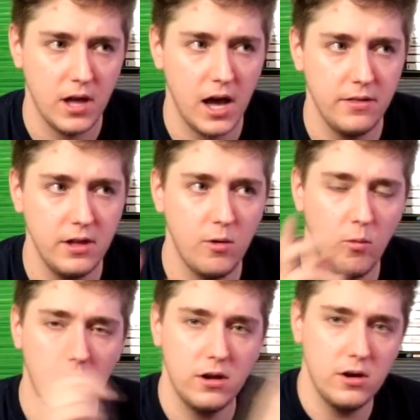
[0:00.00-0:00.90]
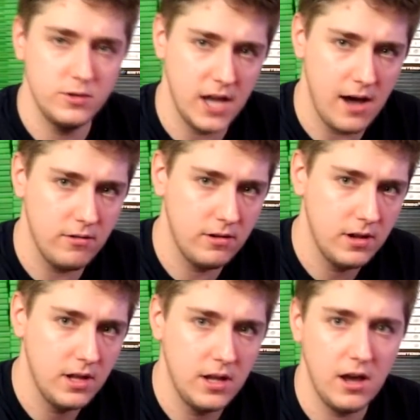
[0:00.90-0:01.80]
I think one goes out
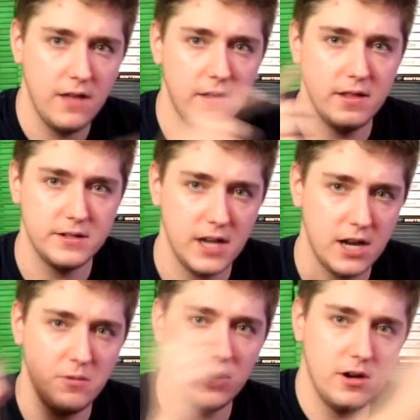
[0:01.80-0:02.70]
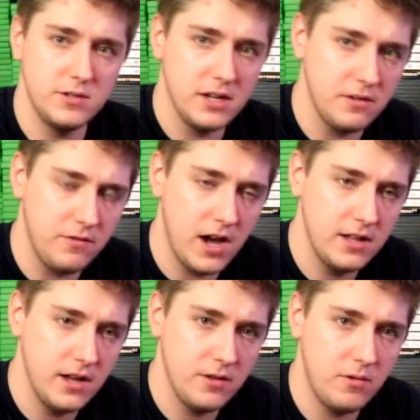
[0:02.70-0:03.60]
and then the second one goes out to
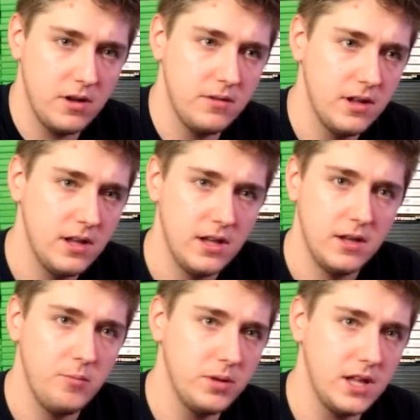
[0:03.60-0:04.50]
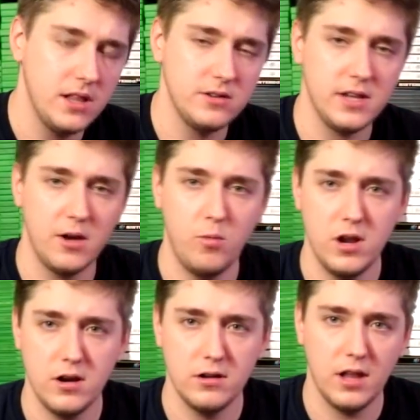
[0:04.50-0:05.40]
find the other one, but then there's like
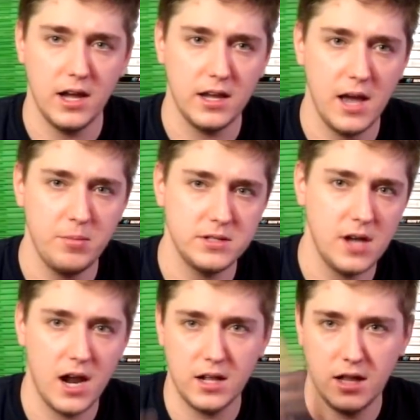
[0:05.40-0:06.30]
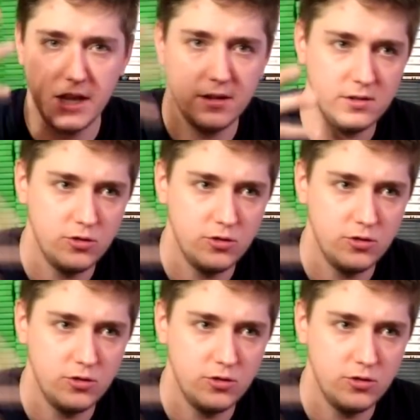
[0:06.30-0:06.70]
weird, like episodic, like